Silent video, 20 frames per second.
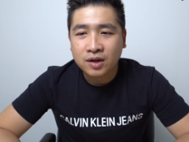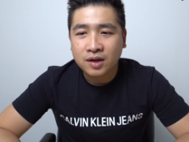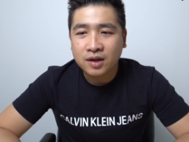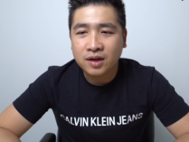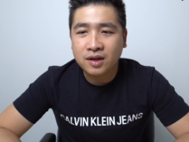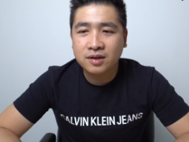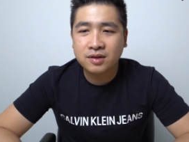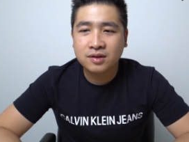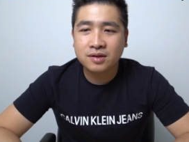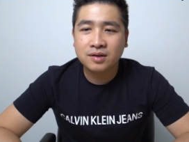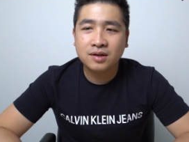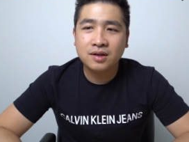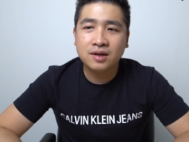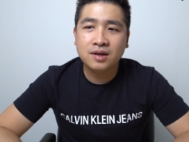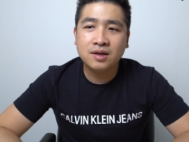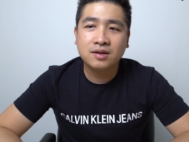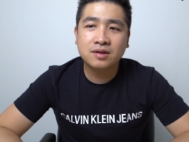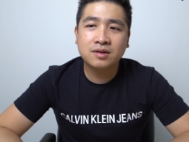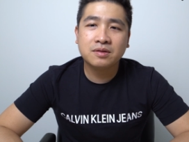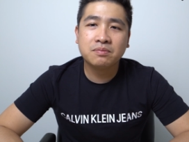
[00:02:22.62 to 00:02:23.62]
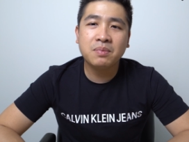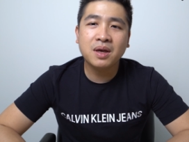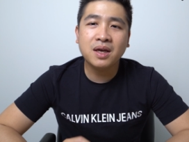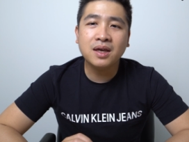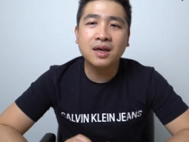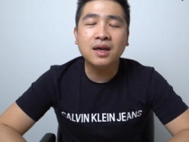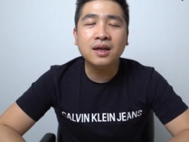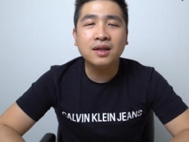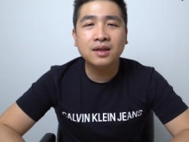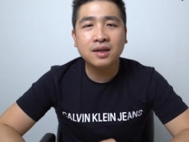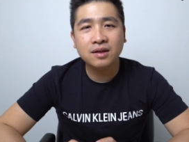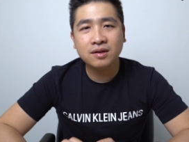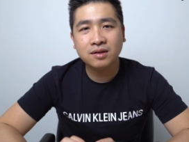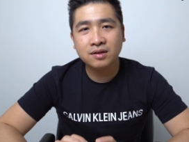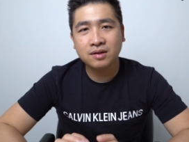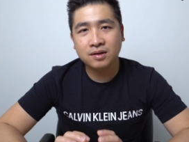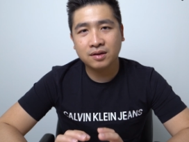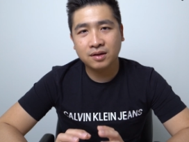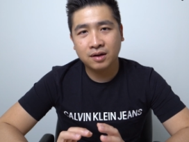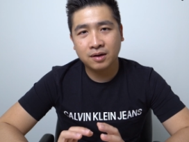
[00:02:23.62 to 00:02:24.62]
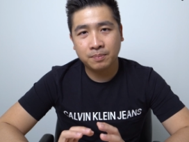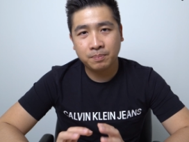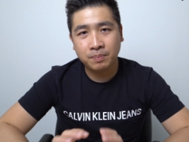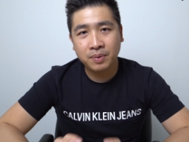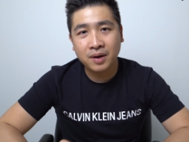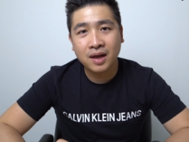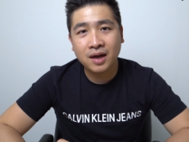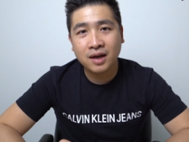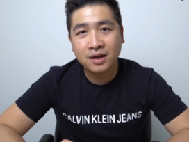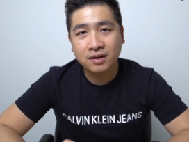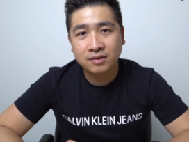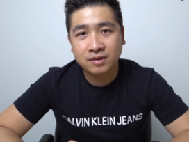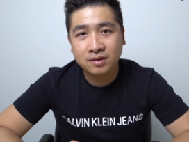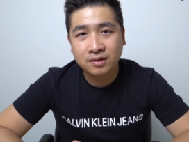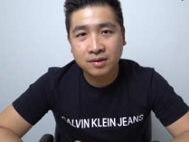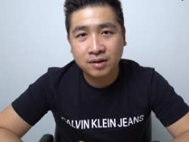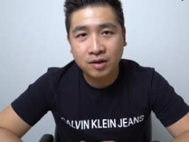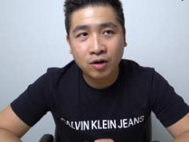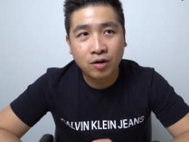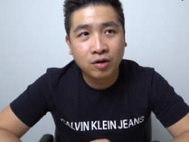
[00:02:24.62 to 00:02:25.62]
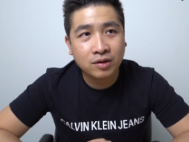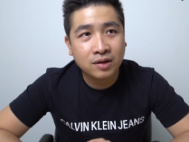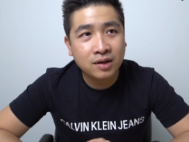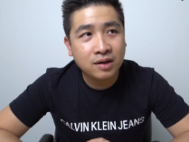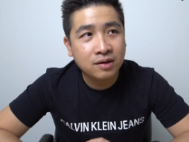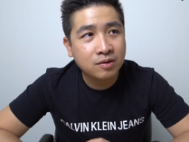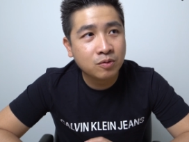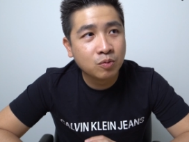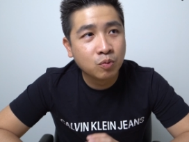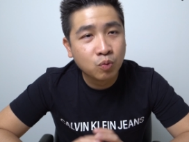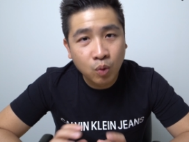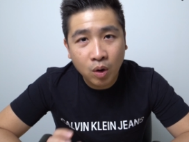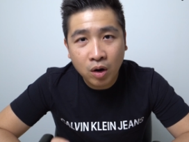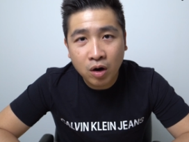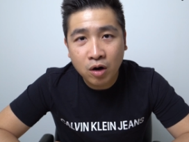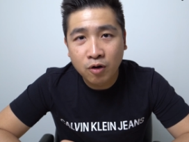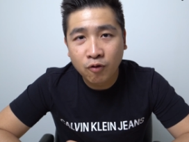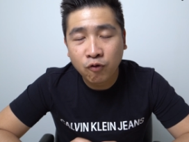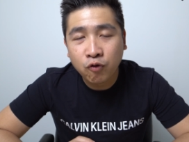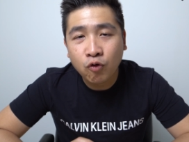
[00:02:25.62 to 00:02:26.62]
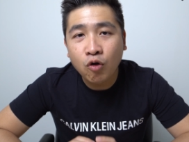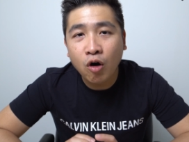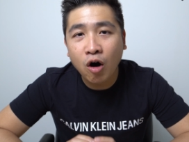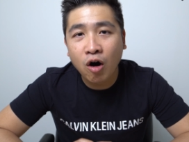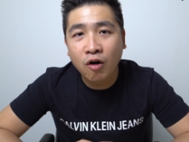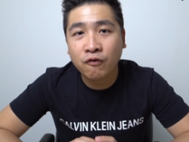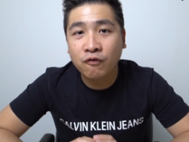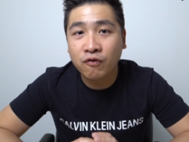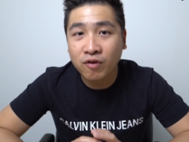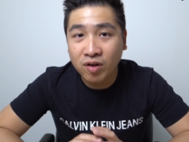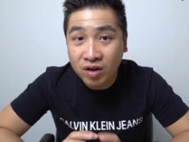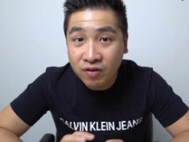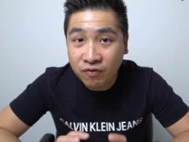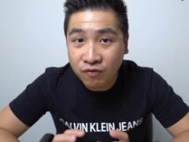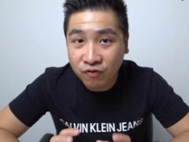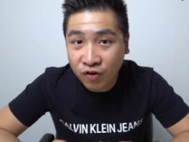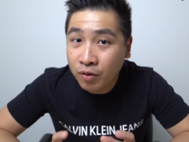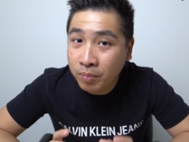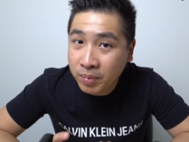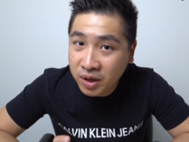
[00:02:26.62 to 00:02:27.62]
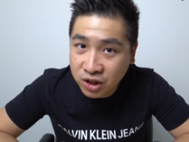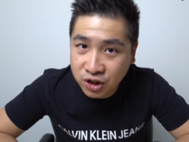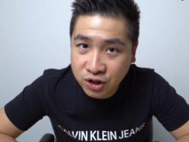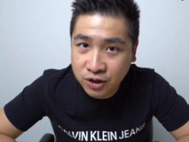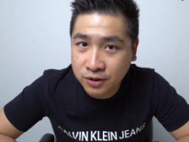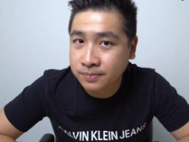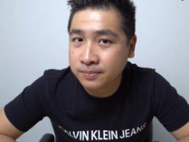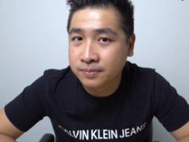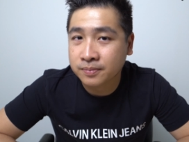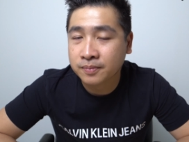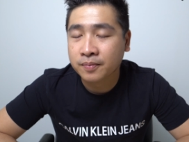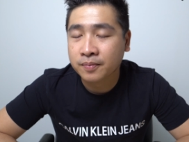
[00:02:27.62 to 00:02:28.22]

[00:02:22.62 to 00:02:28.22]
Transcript: is making this place or this world full of information.